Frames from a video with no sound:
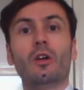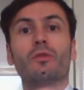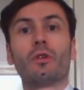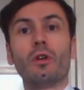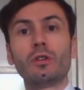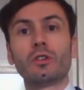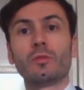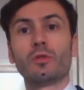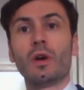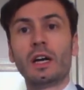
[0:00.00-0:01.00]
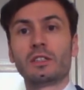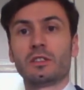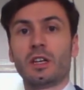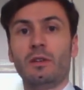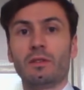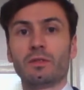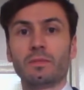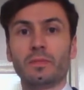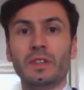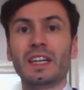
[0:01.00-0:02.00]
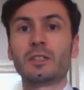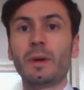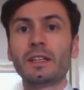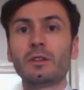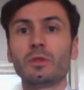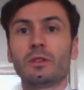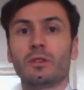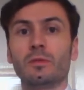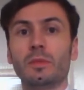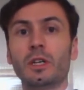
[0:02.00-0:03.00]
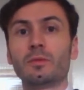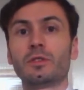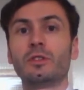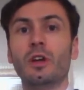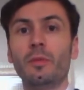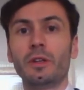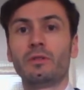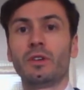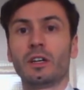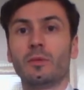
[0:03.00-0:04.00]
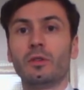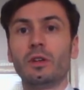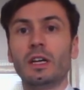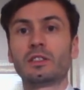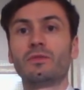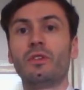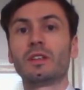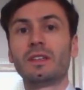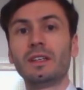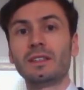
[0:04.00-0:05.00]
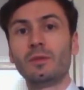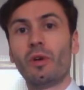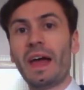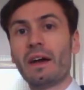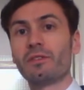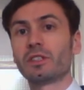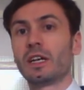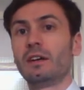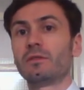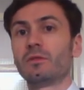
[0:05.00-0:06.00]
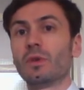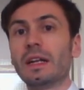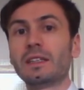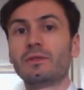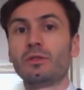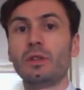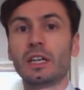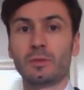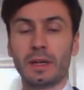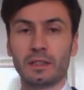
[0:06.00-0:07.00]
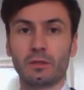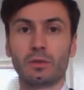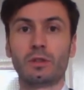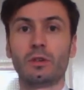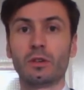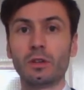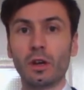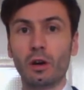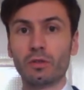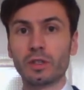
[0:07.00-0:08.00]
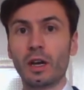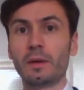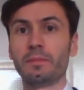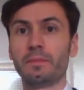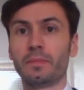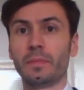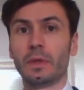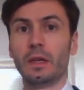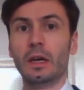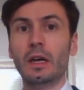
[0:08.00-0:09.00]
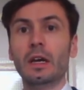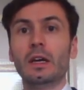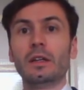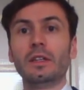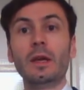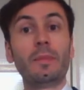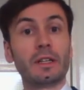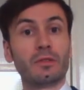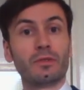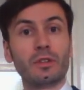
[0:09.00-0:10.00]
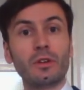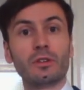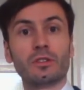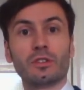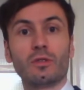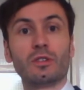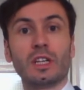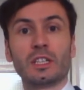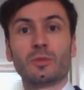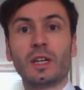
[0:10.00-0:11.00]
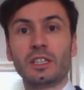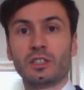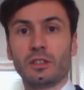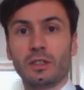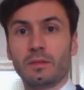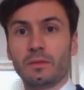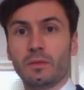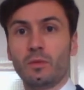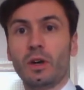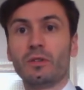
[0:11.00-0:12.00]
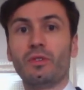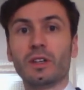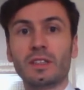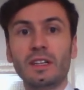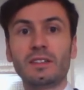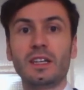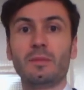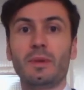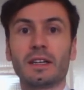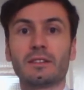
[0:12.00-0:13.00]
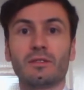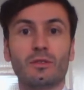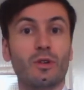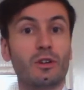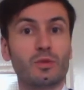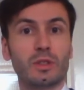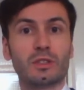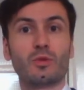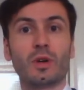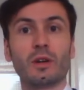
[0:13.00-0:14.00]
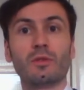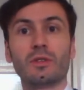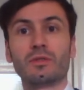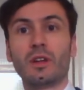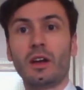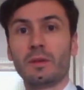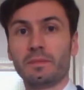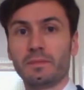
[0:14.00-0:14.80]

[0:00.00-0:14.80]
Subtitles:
For long-term horizons, however, the expected return becomes the dominant variable as the volatility will average out relative to the expected return over time. The impact of returns grows exponentially, while the volatility impact grows with the square root of time.